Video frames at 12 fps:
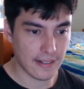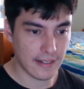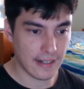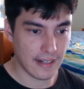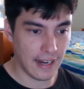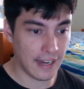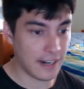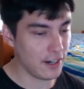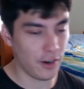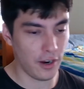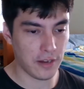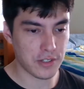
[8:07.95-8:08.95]
I don't know,
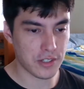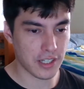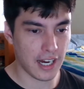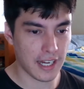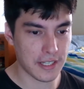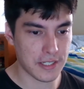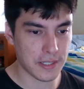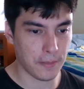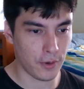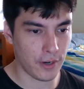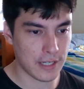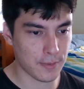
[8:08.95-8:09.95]
I was just kind of
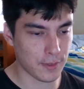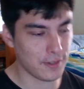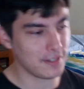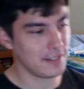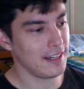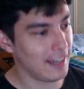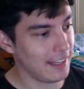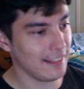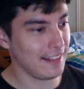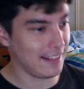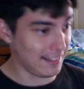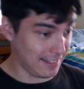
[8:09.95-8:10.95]
surprised, because
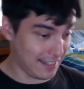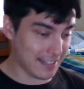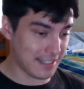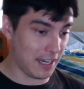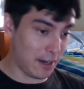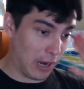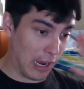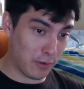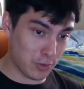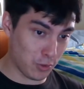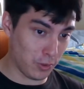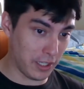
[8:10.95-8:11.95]
like I said, I was
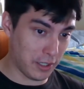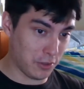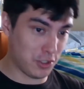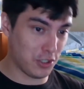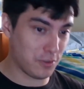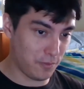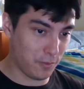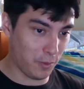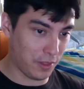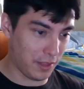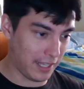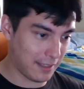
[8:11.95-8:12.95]
all in on just
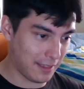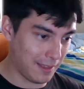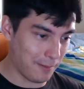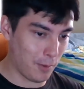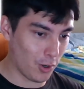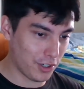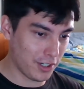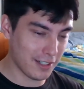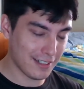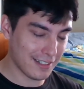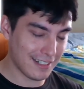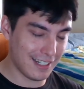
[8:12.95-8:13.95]
with like the Monk.
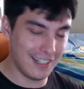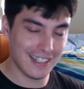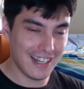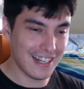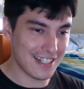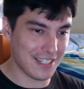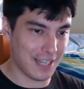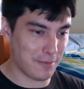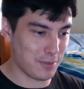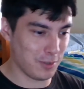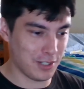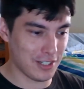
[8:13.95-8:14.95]
Just
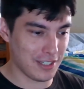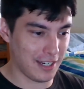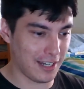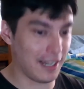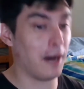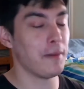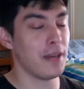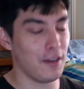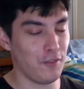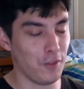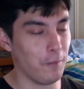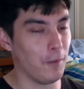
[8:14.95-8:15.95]
absolutely just like, I'm here
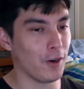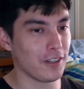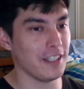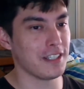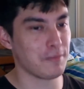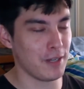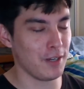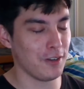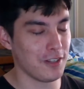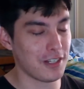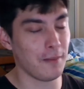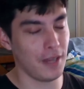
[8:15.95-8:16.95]
for the Monk, let's be
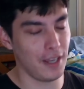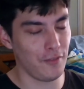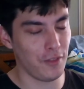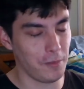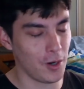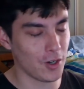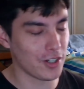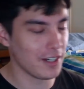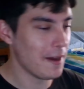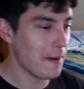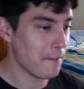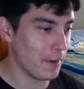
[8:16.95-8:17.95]
honest, I'm here for the Monk.
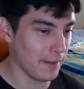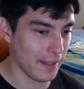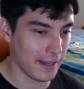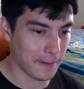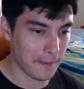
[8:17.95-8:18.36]
But like,